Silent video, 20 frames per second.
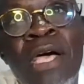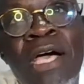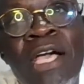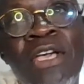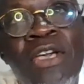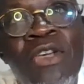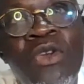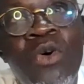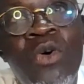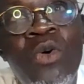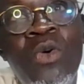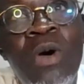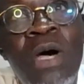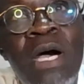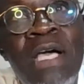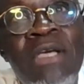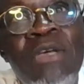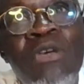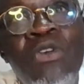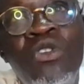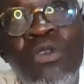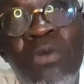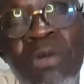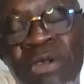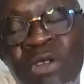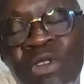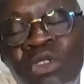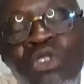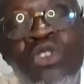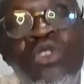you know, you
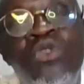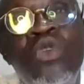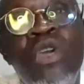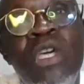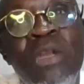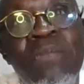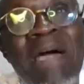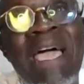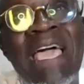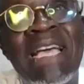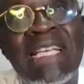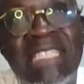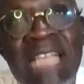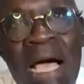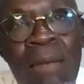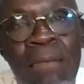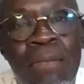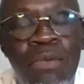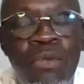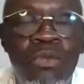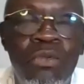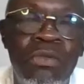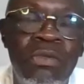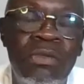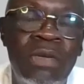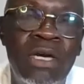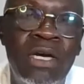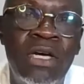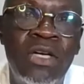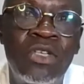should do it by example.
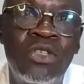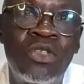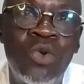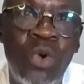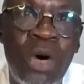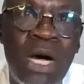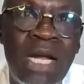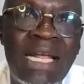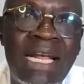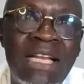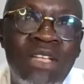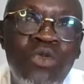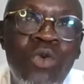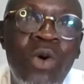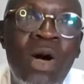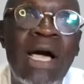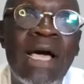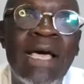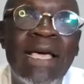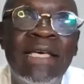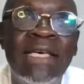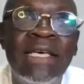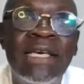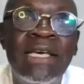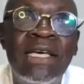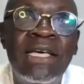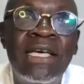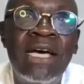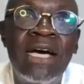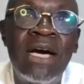And that's why
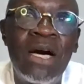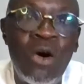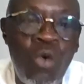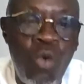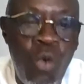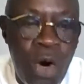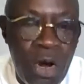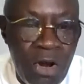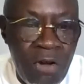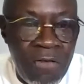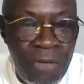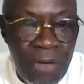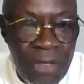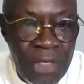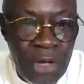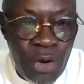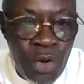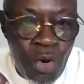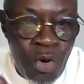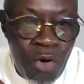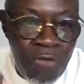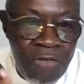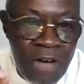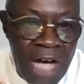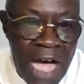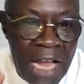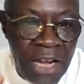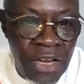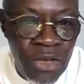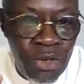one of the core
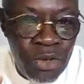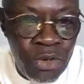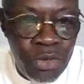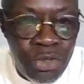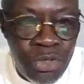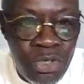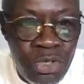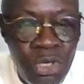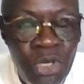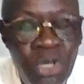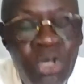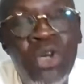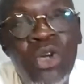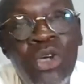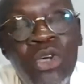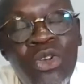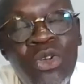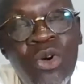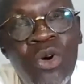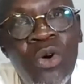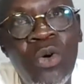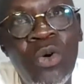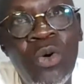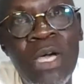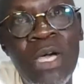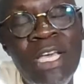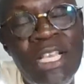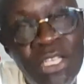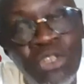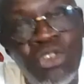values, you
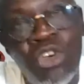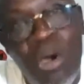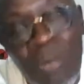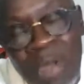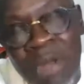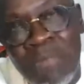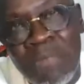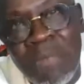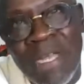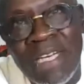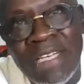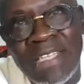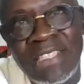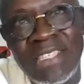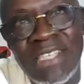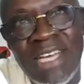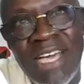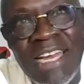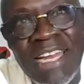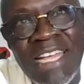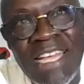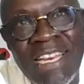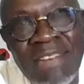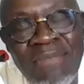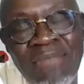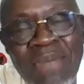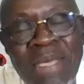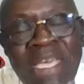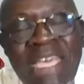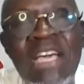know, is commitment. And
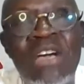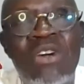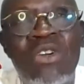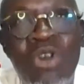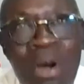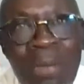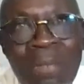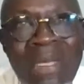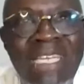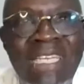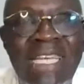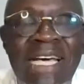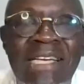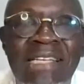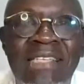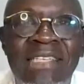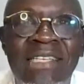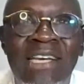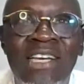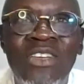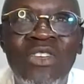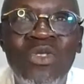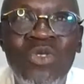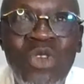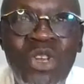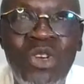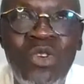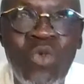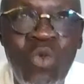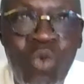in being committed, you
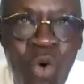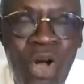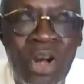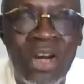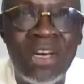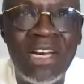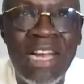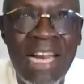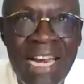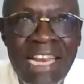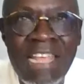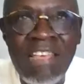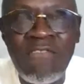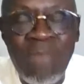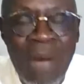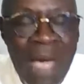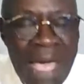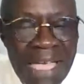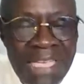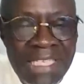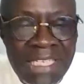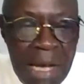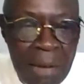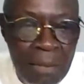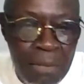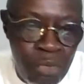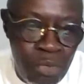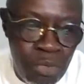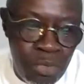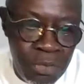need to, one, live by
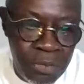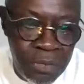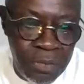example.